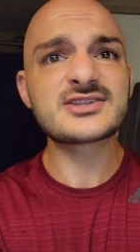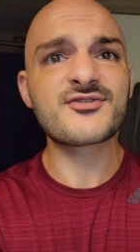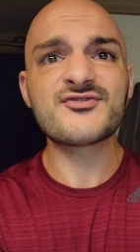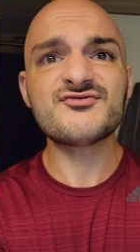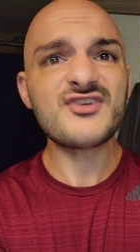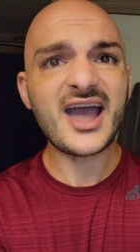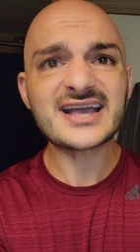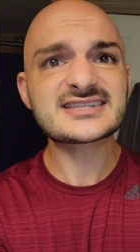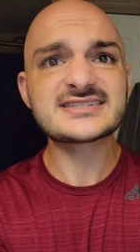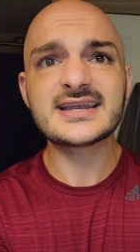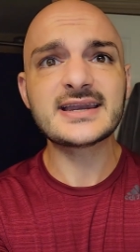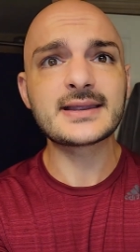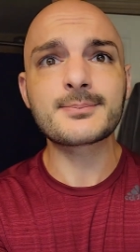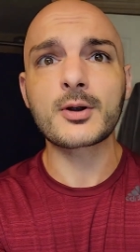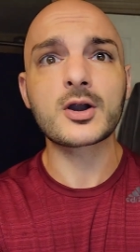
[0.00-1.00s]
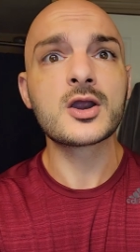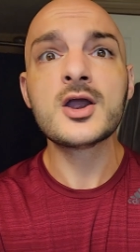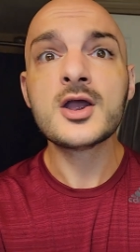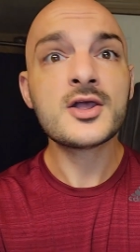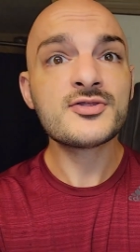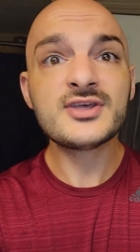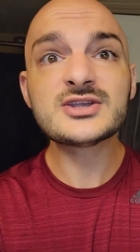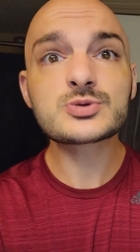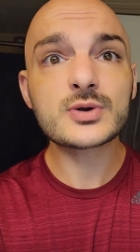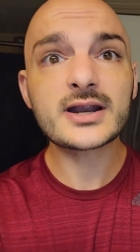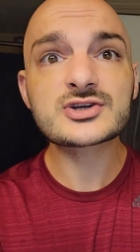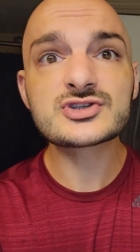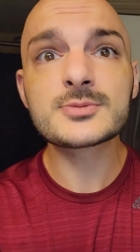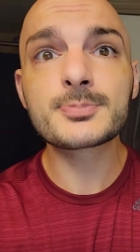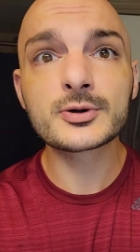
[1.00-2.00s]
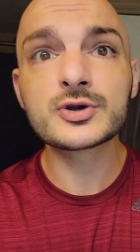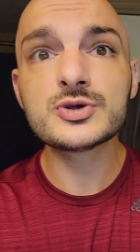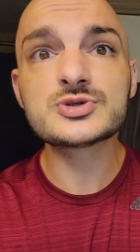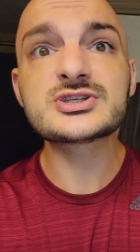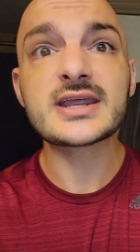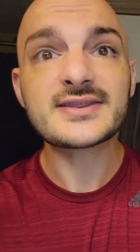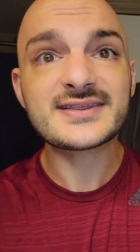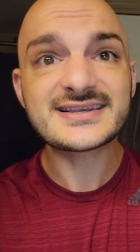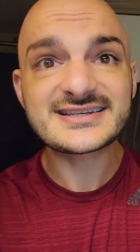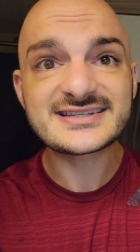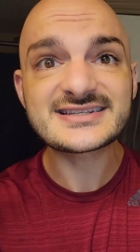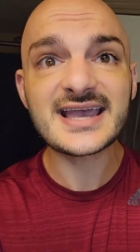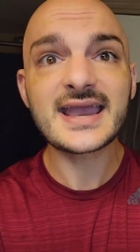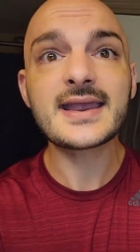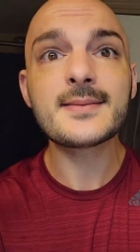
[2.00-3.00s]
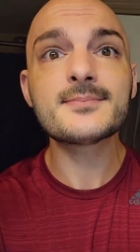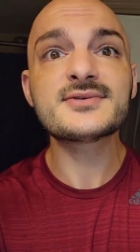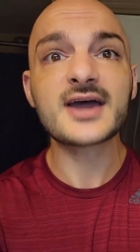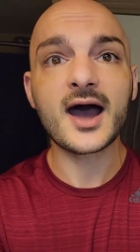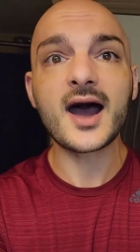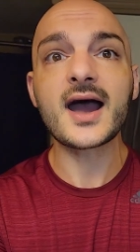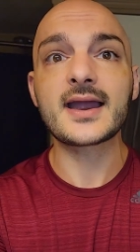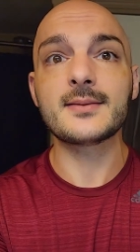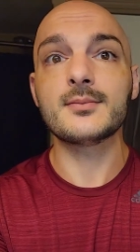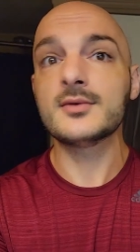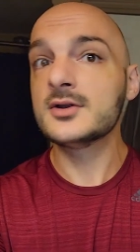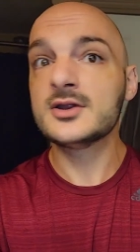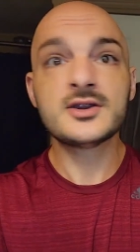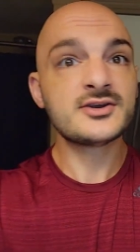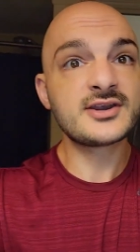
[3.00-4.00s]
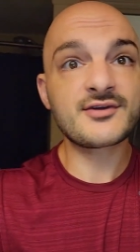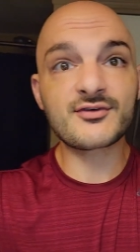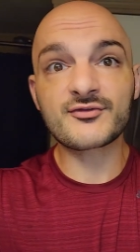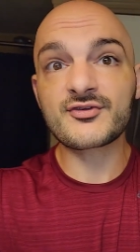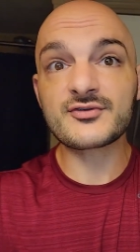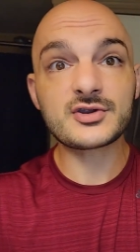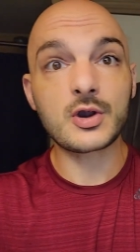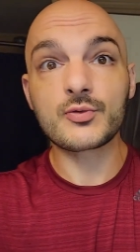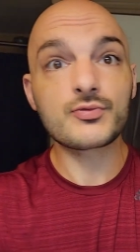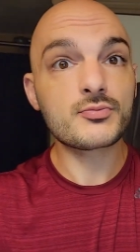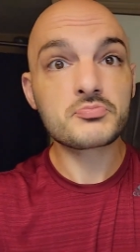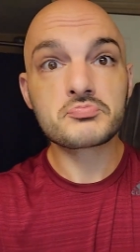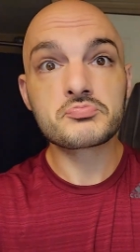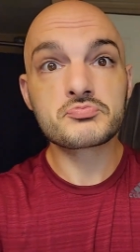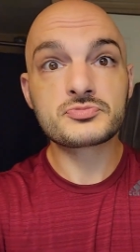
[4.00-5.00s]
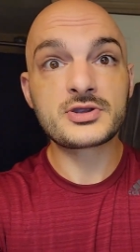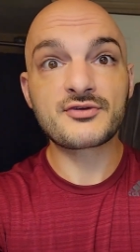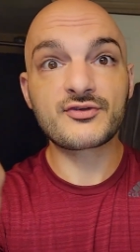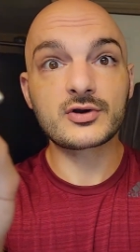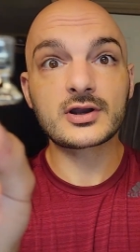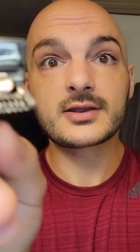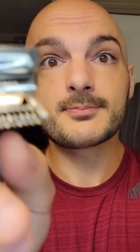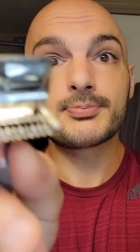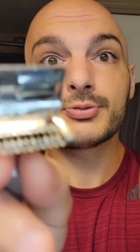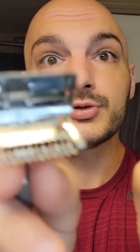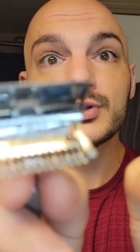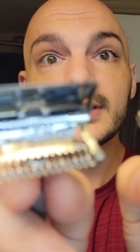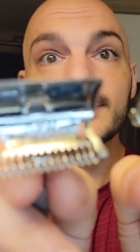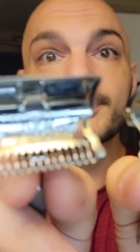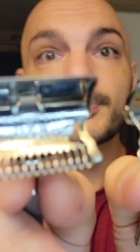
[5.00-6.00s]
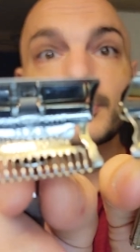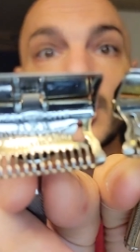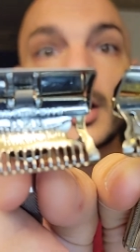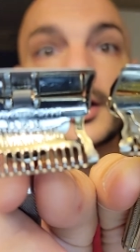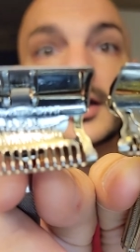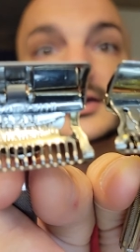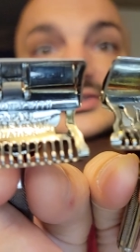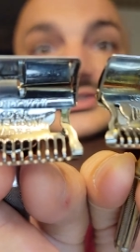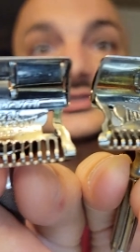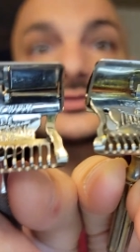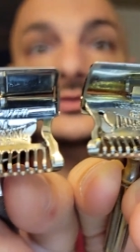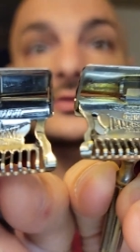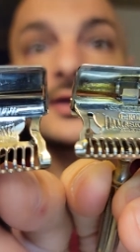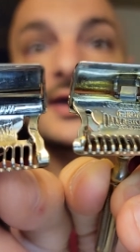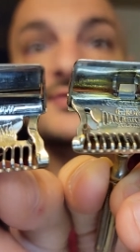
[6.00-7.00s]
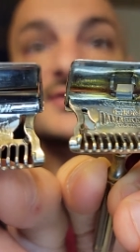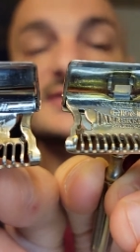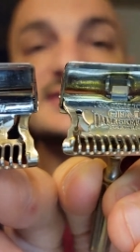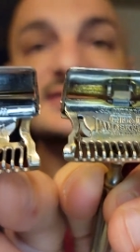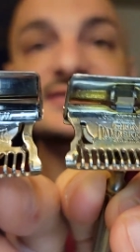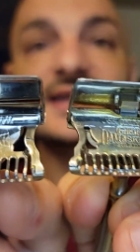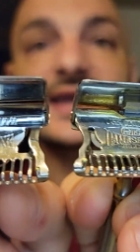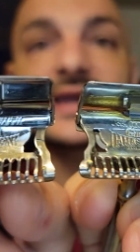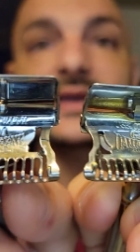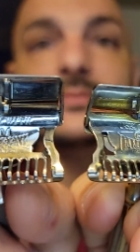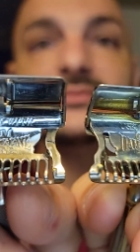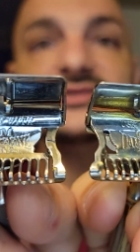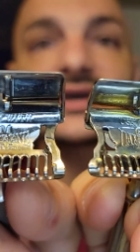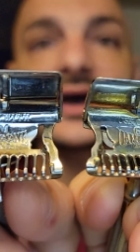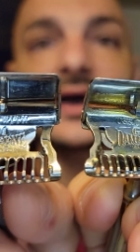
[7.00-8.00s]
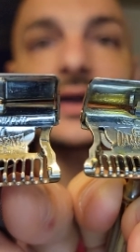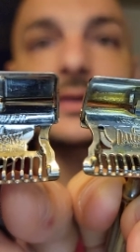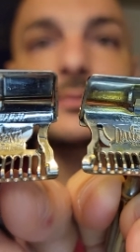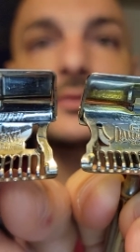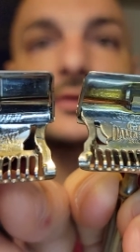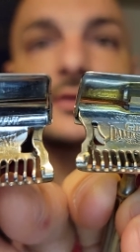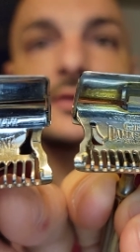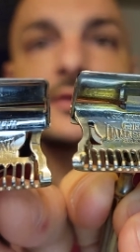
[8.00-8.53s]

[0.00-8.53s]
the fascinating part. These were actually produced at the same time different, you know, different complete products at the same time.